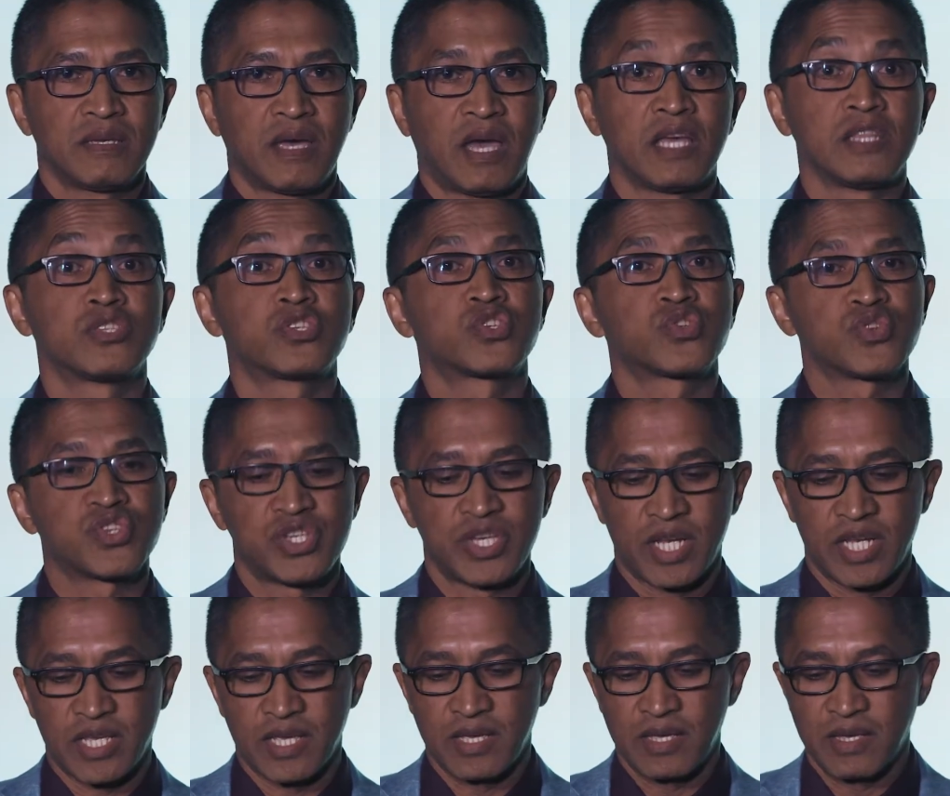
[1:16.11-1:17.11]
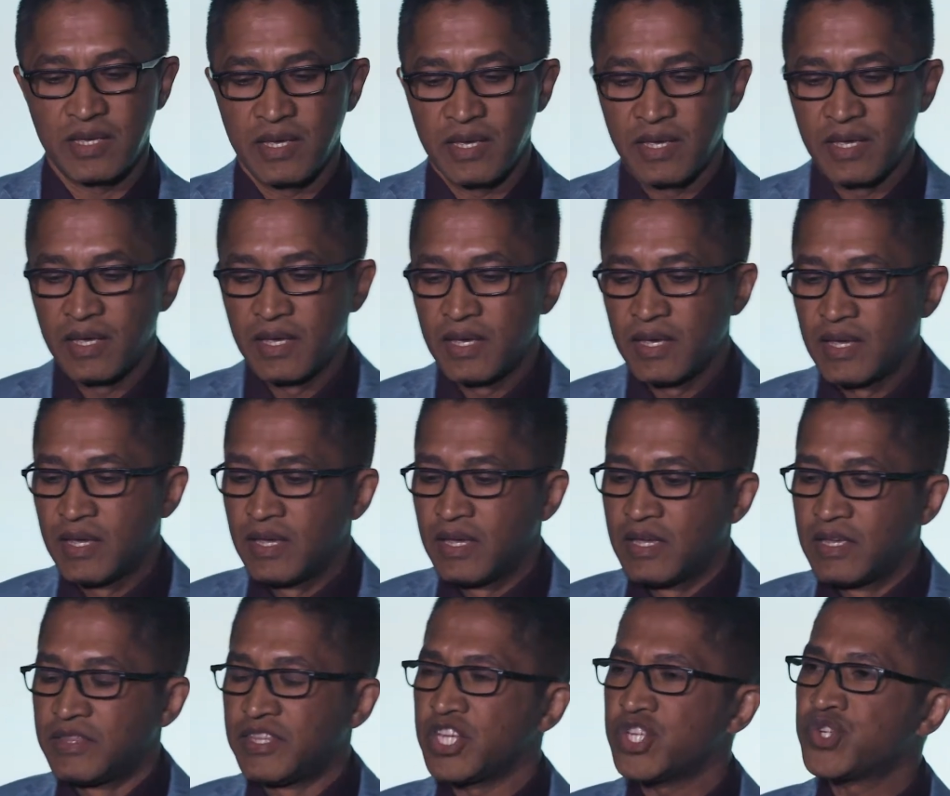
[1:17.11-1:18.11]
and socially.
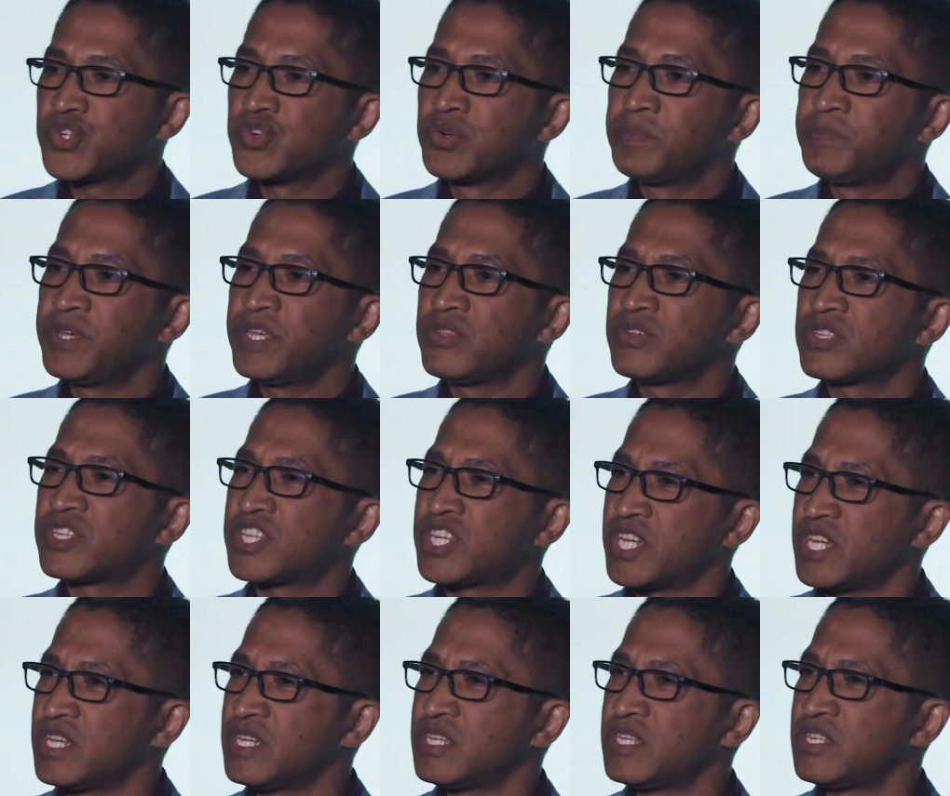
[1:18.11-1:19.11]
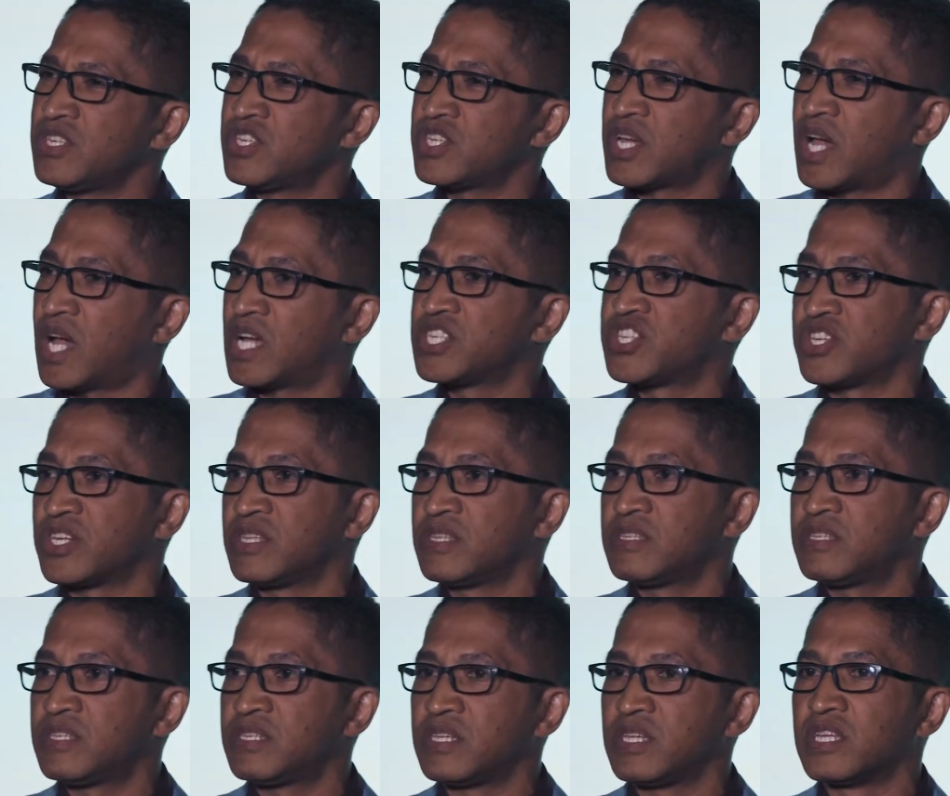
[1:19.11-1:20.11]
They should be the change
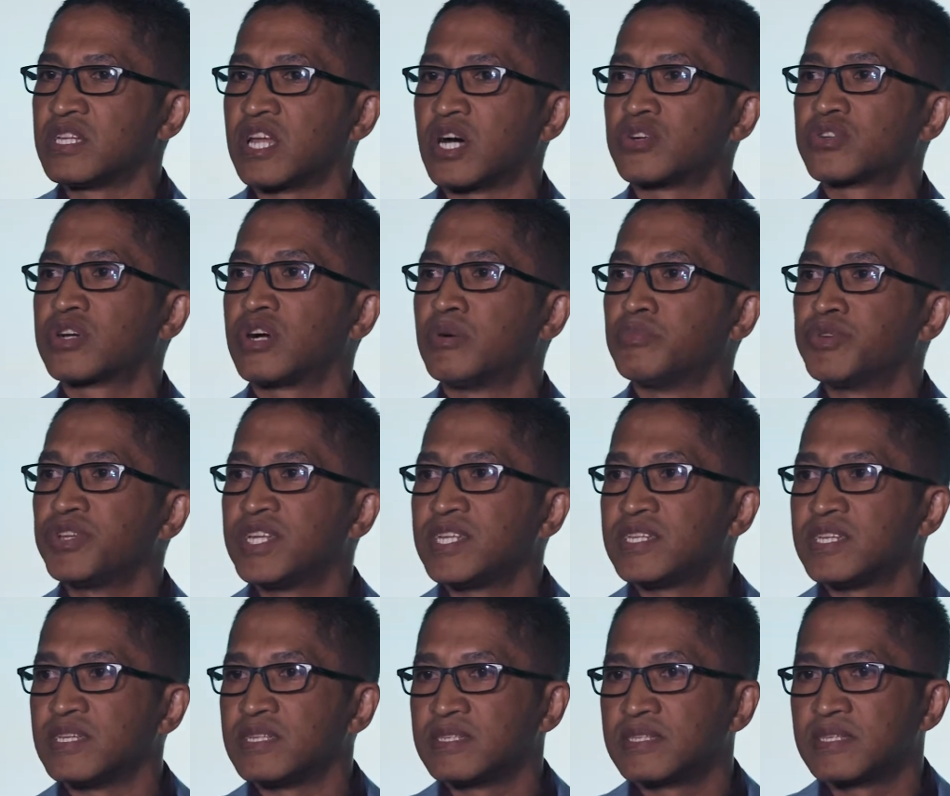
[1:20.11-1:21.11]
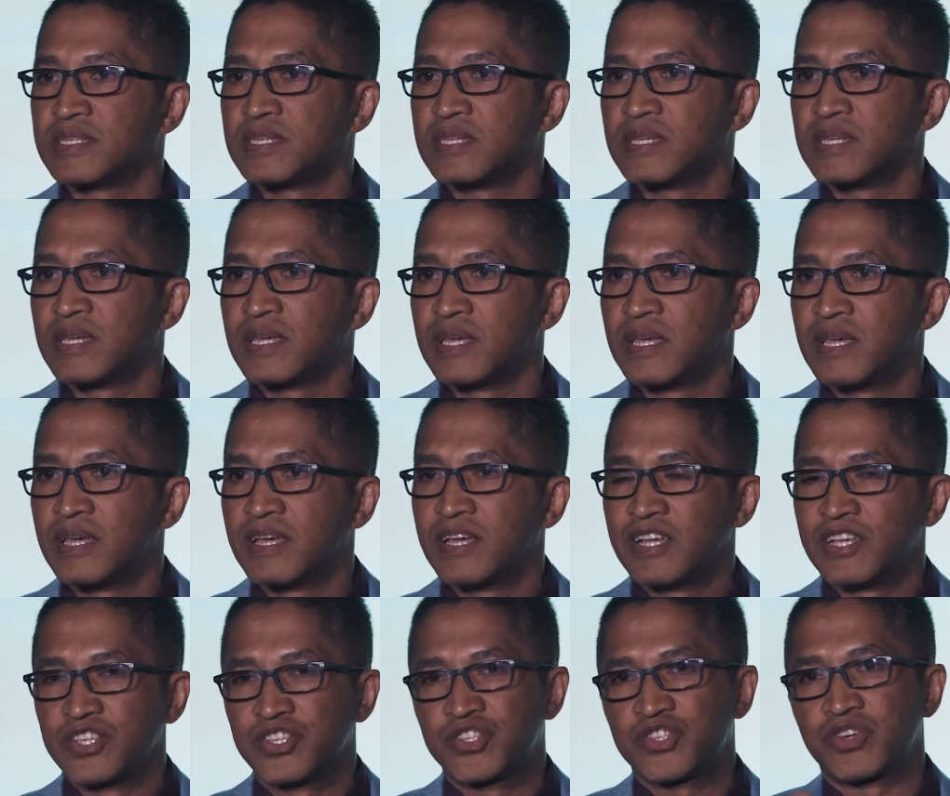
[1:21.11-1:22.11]
agents in our communities,
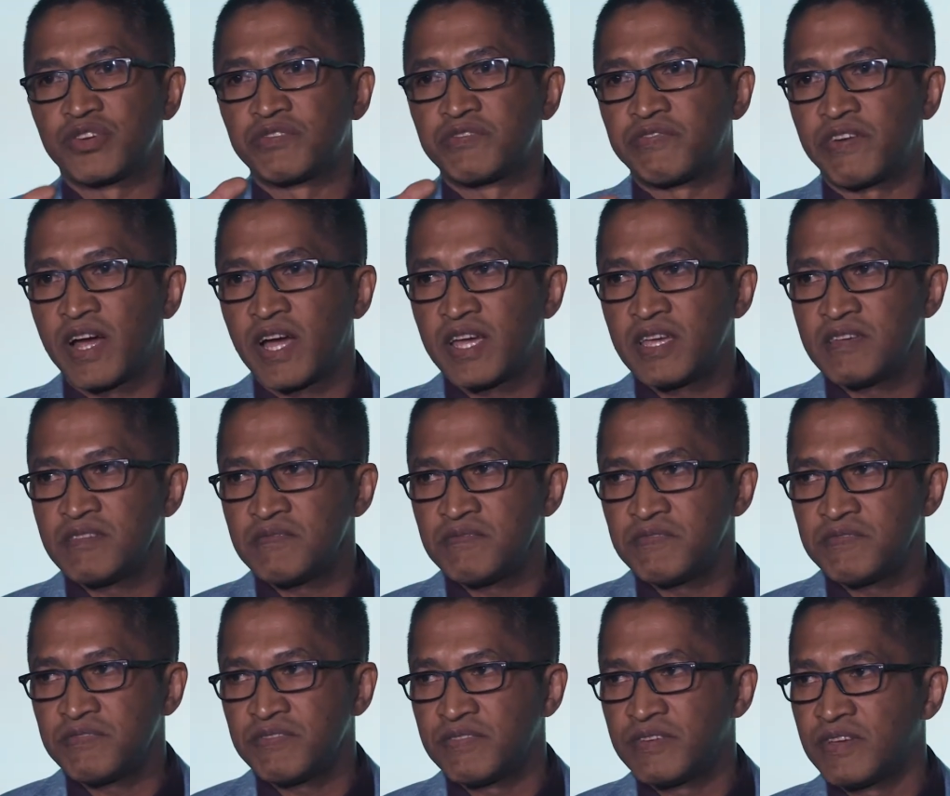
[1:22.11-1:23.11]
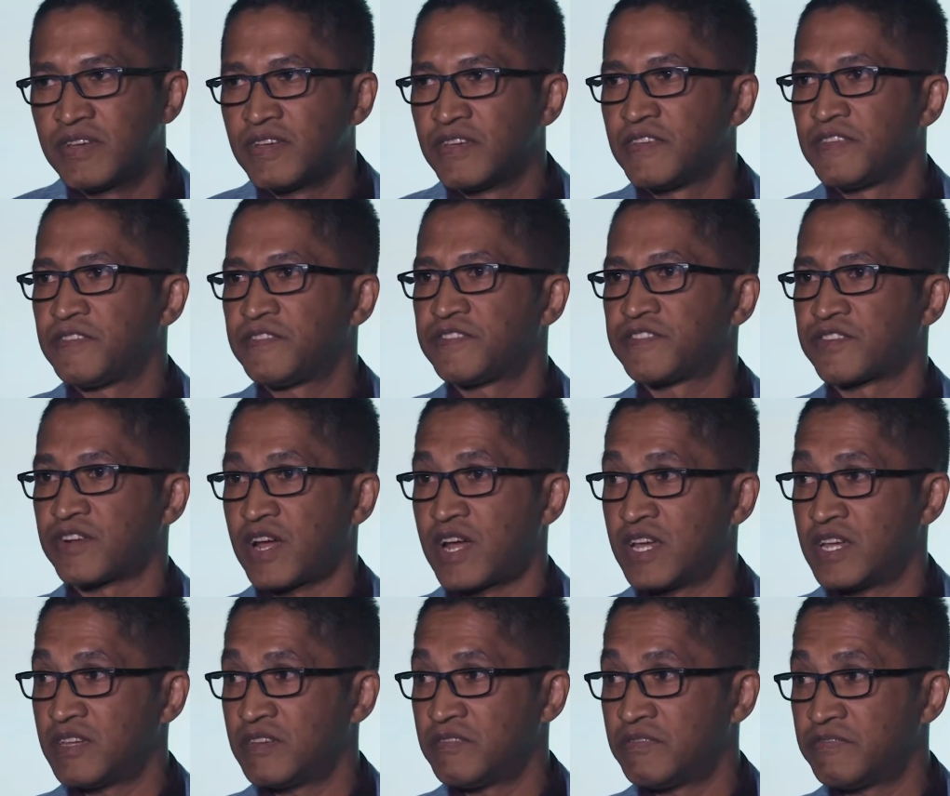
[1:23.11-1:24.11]
survive,
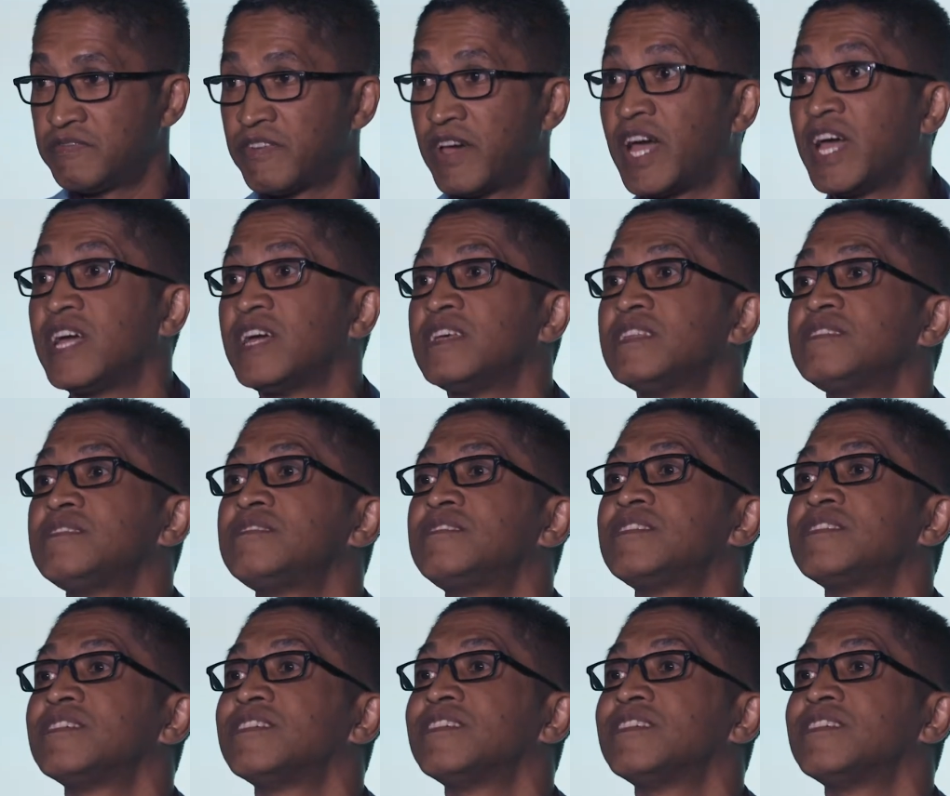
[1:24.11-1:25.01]
thrive, and